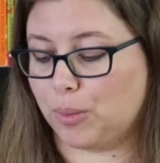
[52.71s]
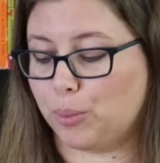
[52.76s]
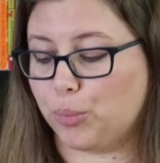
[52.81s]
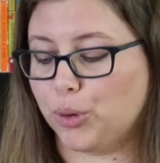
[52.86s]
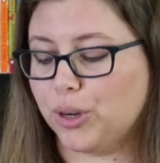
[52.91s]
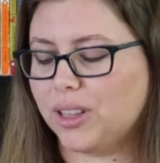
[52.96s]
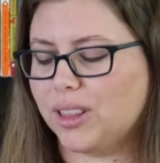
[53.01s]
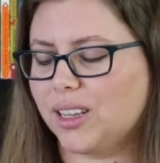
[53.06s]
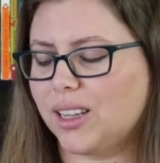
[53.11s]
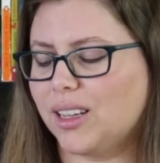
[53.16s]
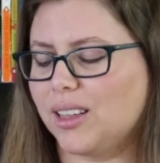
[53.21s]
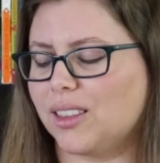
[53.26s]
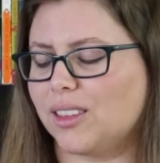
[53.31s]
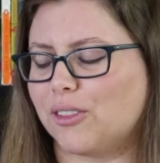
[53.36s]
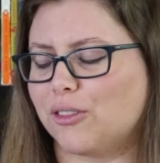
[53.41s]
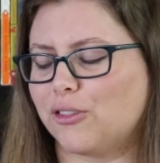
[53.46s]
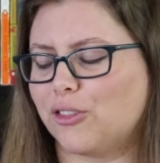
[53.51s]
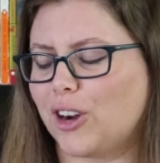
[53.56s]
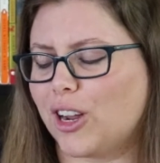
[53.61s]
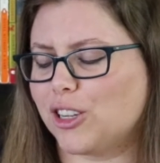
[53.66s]
breathing in the
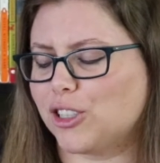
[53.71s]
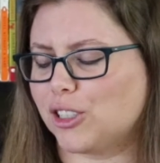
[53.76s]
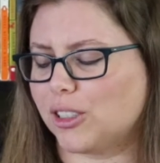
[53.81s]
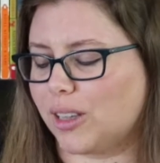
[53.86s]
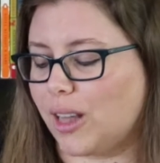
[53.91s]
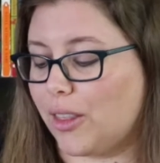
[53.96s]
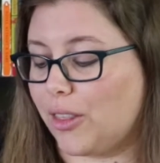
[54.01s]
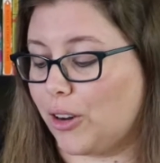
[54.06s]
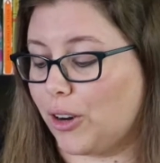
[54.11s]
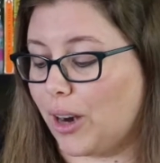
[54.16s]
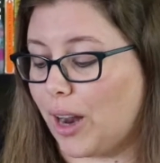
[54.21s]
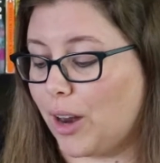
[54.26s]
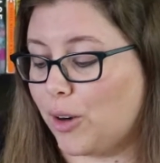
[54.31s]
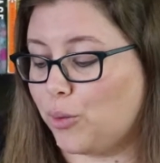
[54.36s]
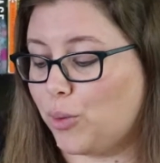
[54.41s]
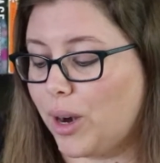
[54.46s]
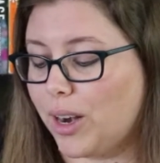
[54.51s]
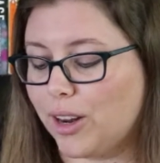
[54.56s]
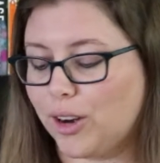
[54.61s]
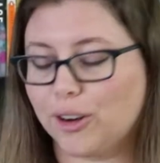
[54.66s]
fresh leather
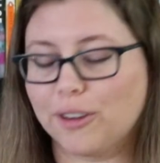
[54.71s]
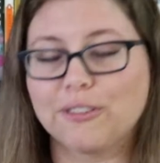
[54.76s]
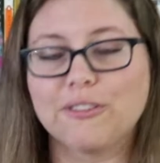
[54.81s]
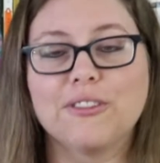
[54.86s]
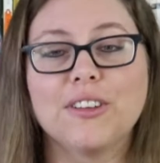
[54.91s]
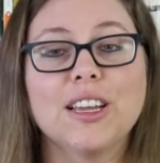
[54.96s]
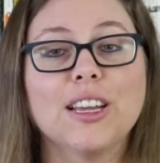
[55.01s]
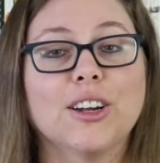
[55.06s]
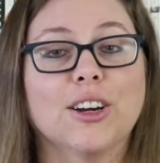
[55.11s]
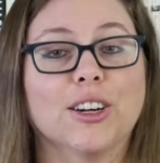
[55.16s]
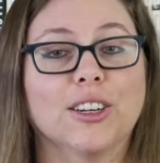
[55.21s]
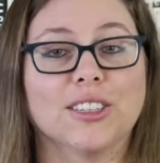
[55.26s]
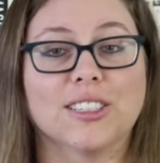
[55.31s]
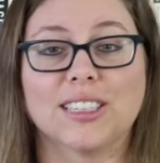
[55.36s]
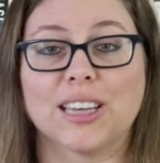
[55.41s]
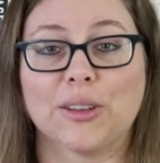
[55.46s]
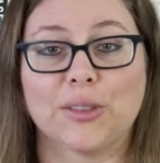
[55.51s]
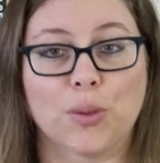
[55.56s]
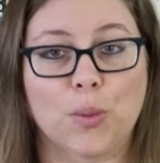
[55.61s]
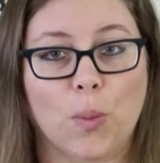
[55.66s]
and running her fingers
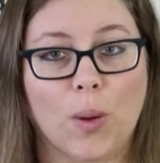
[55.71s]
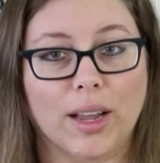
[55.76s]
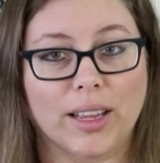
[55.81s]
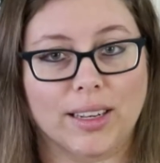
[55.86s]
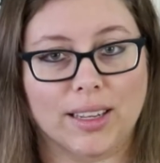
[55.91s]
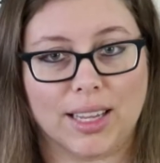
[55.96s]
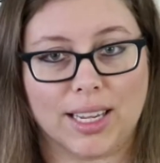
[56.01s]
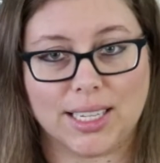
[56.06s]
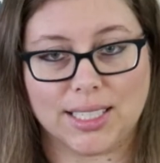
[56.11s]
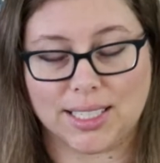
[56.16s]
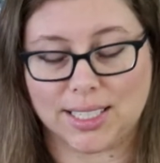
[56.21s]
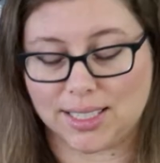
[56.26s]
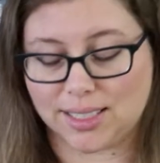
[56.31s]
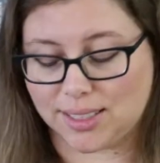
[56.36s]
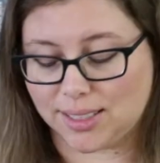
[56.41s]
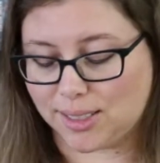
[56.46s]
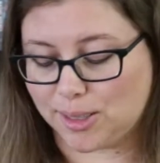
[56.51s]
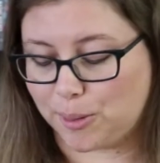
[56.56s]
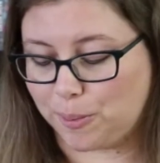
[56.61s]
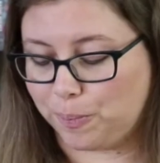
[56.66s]
down the white
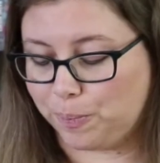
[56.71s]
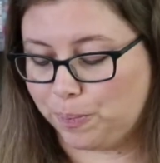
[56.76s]
laces.